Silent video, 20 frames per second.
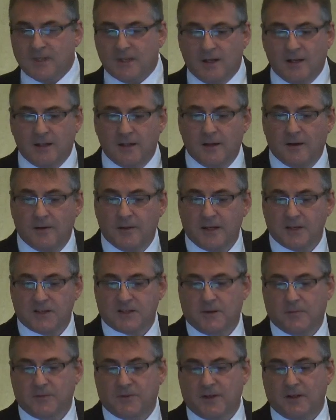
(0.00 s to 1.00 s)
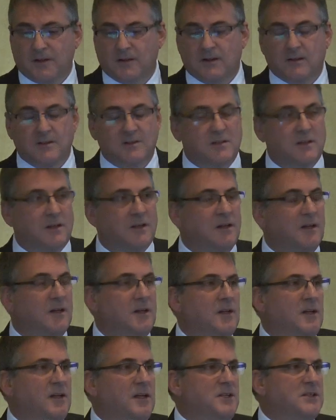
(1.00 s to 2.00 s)
And that's something that
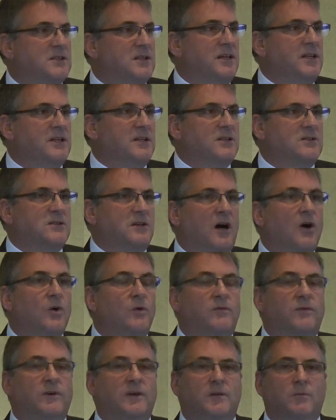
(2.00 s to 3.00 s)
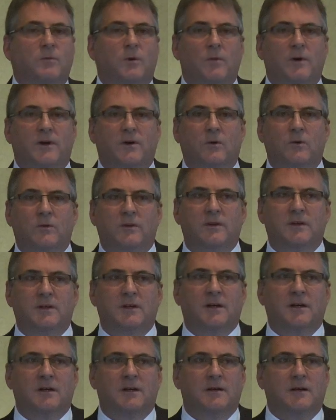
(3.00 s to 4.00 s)
is leading to hopefully what we call the
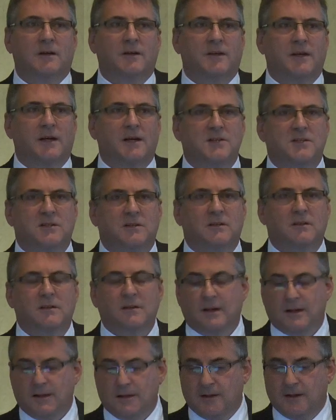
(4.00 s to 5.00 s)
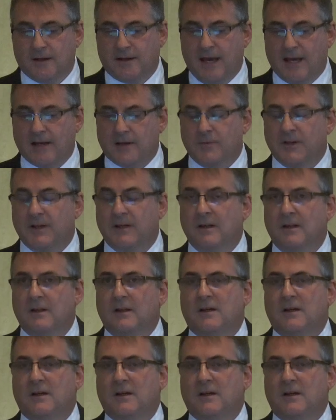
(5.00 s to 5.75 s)
AESIN Academy.